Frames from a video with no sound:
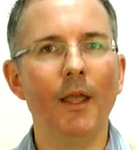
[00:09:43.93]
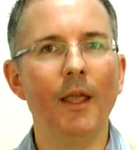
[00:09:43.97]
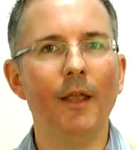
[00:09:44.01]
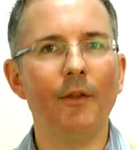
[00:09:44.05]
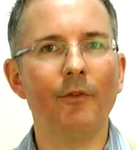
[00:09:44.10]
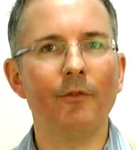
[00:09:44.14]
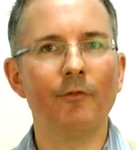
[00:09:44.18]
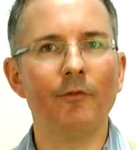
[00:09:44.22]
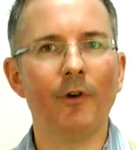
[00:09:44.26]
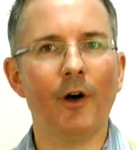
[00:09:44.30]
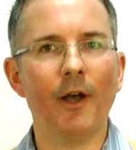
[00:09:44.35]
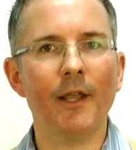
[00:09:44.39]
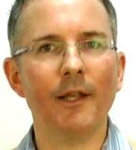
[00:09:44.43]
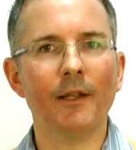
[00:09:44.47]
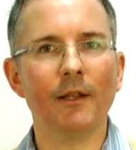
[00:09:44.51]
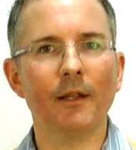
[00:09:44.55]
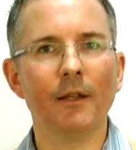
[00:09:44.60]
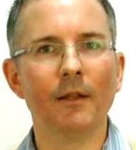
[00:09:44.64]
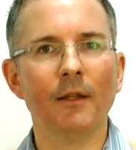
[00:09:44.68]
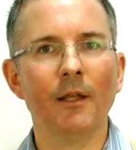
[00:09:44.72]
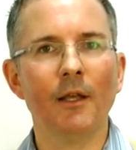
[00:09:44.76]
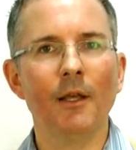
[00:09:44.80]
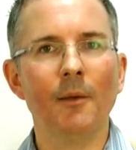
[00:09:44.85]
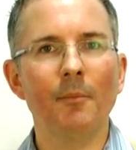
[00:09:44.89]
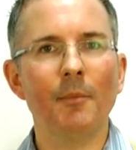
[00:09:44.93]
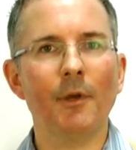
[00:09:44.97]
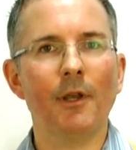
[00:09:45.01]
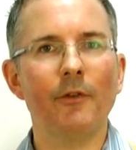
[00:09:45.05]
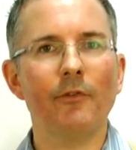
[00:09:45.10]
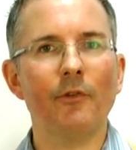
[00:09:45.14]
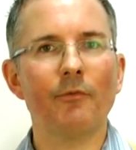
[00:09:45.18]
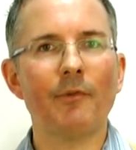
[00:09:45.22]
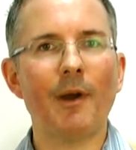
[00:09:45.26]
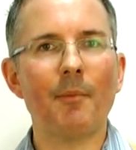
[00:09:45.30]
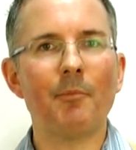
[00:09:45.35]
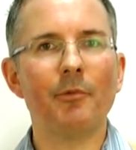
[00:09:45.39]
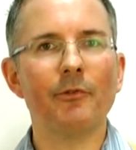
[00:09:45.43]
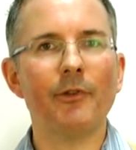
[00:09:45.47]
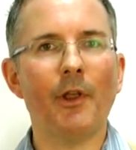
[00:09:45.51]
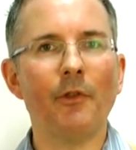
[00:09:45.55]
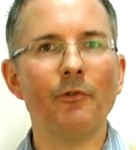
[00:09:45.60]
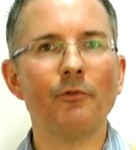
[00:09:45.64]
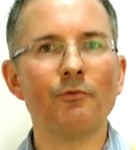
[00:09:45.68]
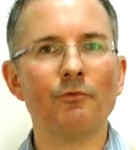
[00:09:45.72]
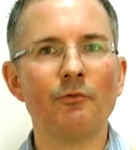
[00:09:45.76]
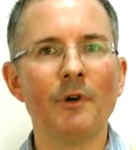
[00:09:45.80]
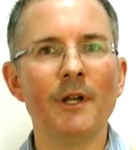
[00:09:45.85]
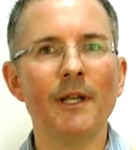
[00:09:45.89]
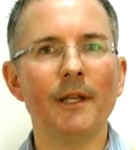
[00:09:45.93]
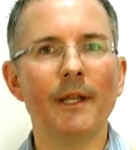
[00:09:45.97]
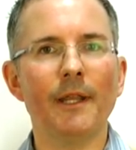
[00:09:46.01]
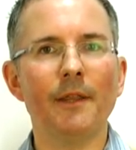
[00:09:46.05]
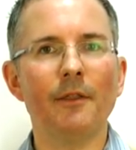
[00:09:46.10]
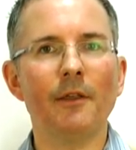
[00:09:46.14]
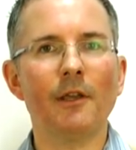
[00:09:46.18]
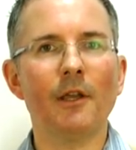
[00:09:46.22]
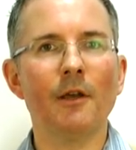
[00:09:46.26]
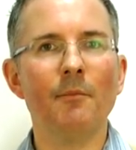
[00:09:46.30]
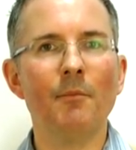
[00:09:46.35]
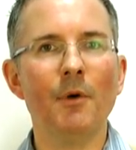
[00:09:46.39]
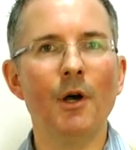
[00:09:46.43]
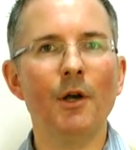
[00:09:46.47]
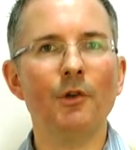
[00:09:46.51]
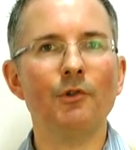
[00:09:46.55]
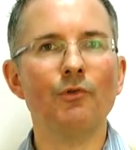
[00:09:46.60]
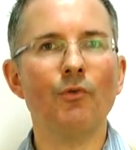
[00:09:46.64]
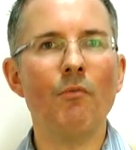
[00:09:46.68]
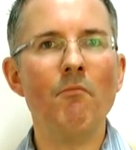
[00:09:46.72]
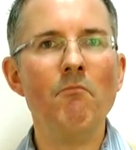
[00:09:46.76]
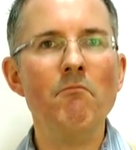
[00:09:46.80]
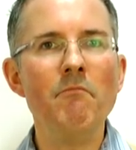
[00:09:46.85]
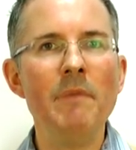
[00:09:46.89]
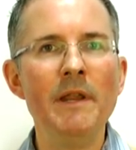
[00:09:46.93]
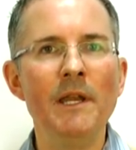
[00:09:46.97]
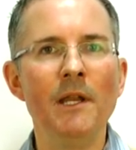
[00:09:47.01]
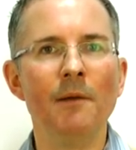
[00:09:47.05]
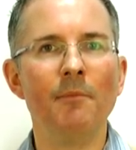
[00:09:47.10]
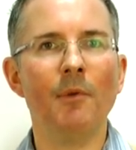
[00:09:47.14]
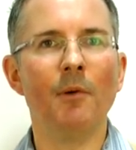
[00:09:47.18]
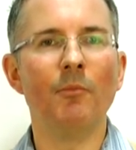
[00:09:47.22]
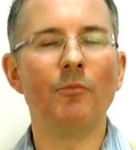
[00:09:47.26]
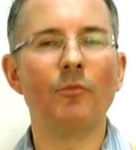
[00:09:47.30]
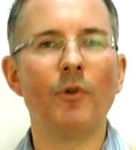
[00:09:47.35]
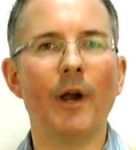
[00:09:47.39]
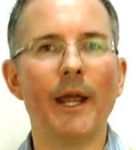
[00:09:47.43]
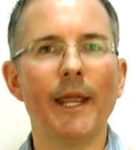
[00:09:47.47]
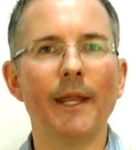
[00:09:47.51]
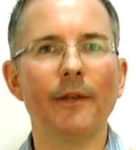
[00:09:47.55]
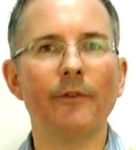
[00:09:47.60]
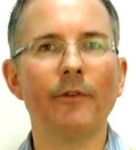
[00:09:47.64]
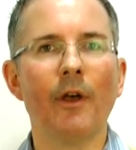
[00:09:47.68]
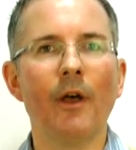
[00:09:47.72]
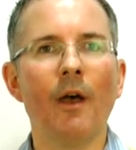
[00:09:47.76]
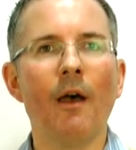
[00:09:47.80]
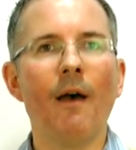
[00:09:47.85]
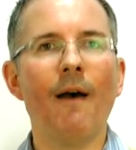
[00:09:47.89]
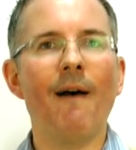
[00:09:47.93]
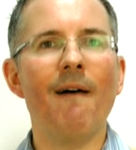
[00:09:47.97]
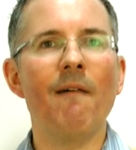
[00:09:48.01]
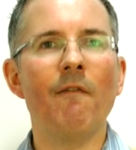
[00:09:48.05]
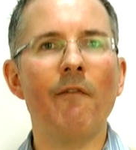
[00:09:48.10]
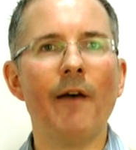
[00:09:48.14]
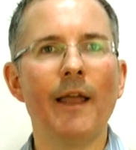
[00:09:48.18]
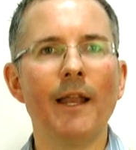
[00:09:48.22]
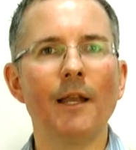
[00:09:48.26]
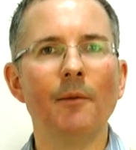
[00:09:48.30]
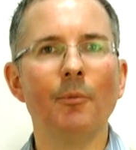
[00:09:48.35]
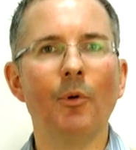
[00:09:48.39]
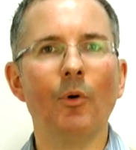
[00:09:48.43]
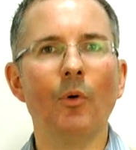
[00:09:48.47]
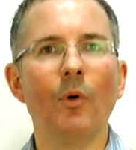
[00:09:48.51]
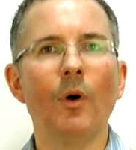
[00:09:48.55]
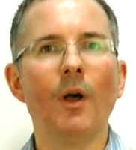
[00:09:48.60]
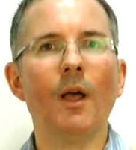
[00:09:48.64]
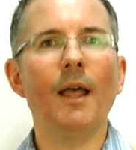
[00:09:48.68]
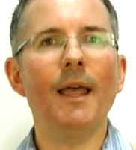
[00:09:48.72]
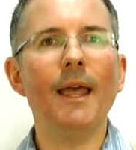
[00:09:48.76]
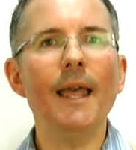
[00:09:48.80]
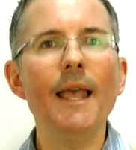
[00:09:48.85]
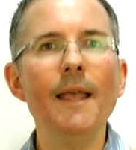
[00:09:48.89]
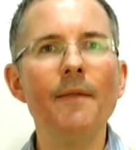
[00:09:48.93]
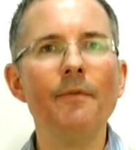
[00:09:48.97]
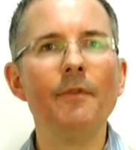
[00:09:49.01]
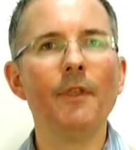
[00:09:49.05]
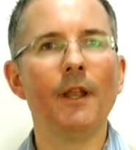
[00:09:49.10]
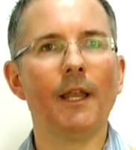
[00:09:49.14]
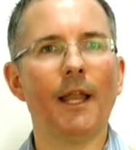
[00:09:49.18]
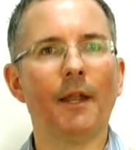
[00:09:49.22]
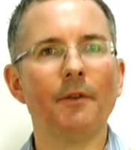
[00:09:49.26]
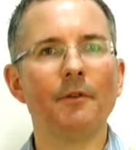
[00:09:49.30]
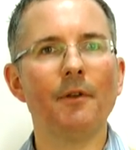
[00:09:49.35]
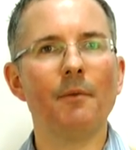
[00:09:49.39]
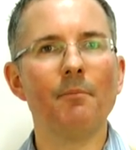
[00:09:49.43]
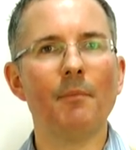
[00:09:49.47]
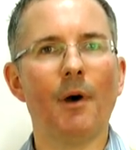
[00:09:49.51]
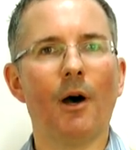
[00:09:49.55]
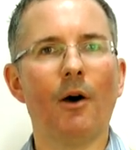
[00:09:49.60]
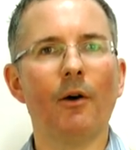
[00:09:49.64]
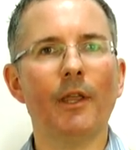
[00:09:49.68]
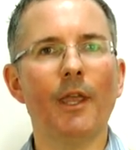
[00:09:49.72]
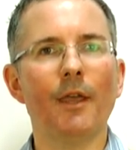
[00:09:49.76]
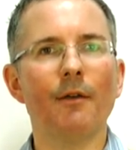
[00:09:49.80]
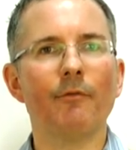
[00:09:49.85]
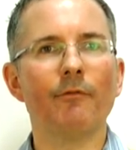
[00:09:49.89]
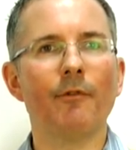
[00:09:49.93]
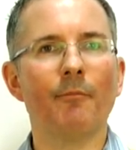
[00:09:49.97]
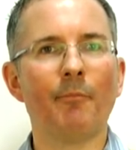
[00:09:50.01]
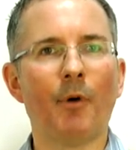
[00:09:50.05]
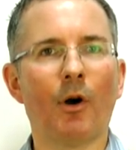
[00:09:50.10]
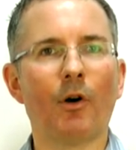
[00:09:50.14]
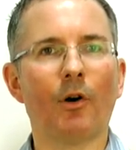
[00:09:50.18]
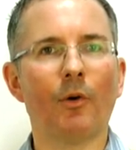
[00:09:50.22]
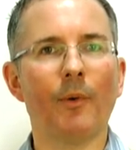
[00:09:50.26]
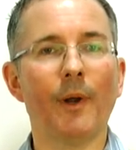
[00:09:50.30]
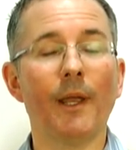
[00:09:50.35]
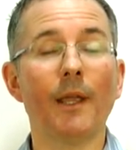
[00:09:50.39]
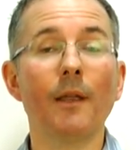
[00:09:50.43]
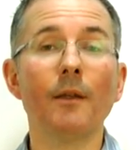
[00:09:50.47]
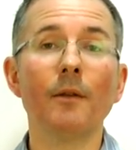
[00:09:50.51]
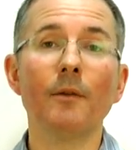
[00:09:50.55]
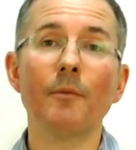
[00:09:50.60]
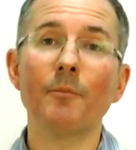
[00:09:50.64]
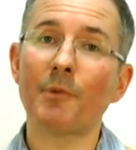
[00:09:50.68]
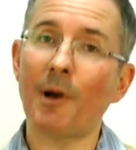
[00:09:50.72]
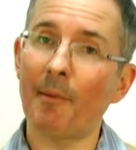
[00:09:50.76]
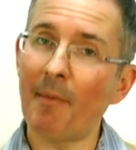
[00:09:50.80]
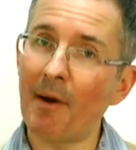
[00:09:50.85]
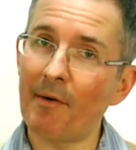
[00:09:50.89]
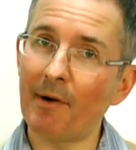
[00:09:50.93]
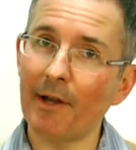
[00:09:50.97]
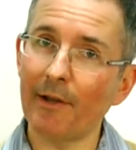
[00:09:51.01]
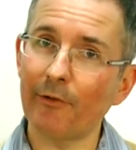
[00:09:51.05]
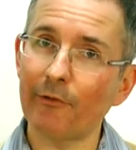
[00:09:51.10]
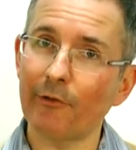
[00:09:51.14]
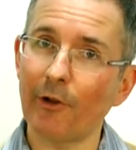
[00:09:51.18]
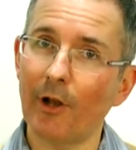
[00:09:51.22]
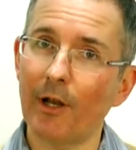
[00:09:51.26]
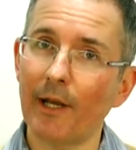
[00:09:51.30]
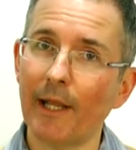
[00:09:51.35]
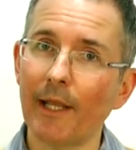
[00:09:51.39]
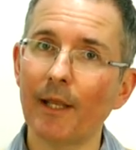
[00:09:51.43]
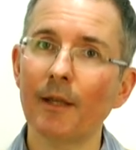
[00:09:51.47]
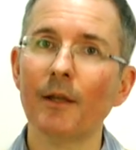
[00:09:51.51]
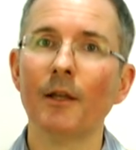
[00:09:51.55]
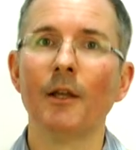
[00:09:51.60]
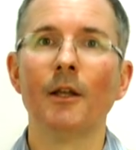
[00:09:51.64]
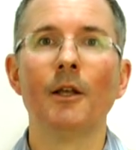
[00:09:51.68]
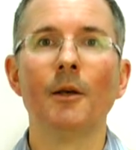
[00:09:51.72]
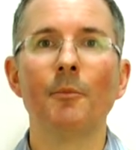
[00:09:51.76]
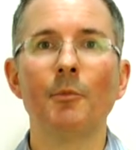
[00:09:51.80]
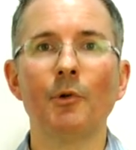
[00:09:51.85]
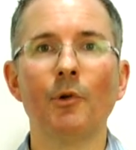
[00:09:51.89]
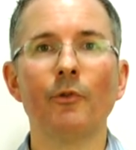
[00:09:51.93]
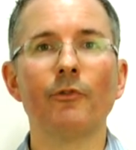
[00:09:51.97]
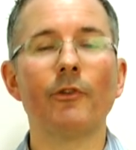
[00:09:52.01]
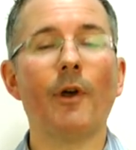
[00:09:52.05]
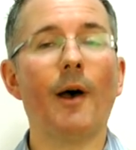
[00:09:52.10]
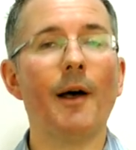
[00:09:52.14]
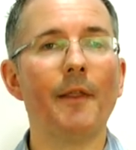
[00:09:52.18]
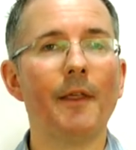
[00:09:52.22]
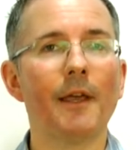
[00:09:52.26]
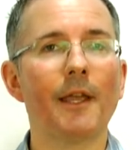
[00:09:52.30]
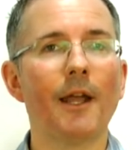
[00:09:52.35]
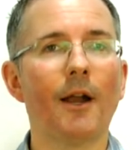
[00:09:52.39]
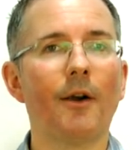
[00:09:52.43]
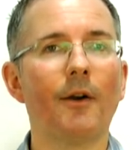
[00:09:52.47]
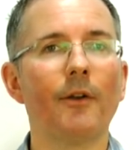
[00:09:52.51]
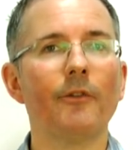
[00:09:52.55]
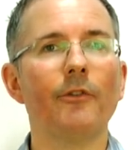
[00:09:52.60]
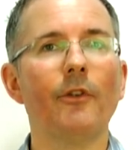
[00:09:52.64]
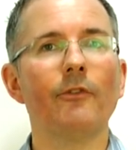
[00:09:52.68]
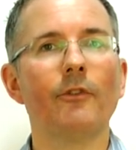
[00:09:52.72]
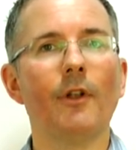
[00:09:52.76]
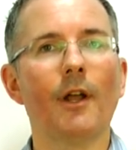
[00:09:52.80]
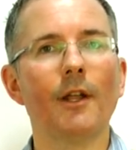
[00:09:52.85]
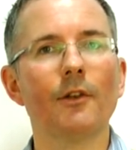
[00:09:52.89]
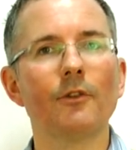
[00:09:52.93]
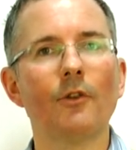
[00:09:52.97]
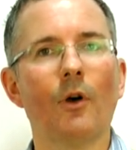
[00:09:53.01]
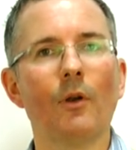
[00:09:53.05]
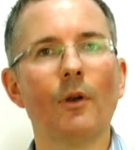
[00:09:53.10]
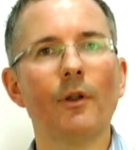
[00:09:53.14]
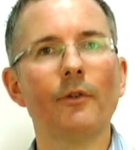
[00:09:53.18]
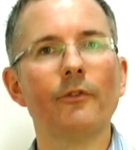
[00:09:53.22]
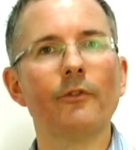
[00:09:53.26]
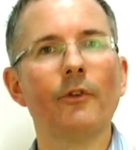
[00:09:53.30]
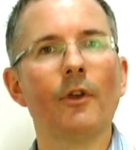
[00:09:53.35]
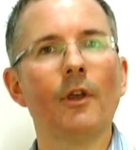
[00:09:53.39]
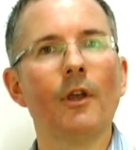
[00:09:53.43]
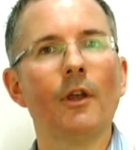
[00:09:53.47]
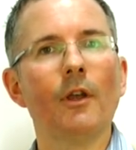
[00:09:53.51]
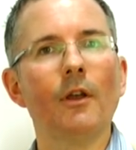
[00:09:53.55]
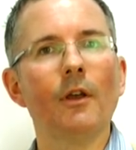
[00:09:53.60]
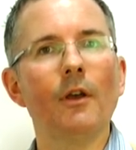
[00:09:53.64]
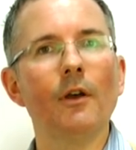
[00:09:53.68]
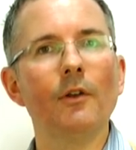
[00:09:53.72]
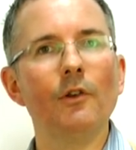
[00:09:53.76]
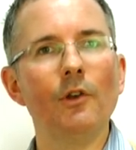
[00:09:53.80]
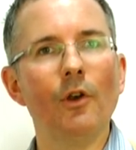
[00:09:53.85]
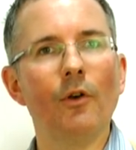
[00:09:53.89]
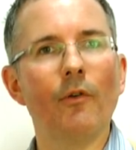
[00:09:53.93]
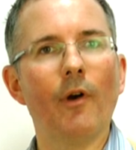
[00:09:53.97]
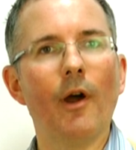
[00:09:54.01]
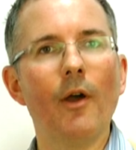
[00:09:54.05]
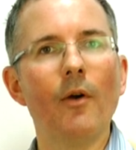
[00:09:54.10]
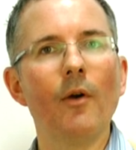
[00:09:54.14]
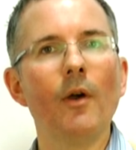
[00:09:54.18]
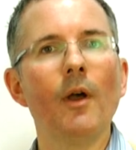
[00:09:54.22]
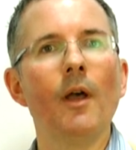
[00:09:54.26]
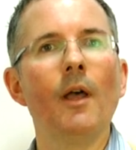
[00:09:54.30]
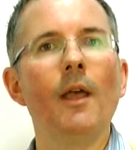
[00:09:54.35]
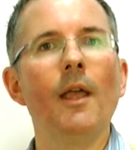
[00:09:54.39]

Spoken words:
It's vital because it represents really the commercial minimum rate available in the London market for borrowing, primarily sterling, but also other currencies like dollars and euro.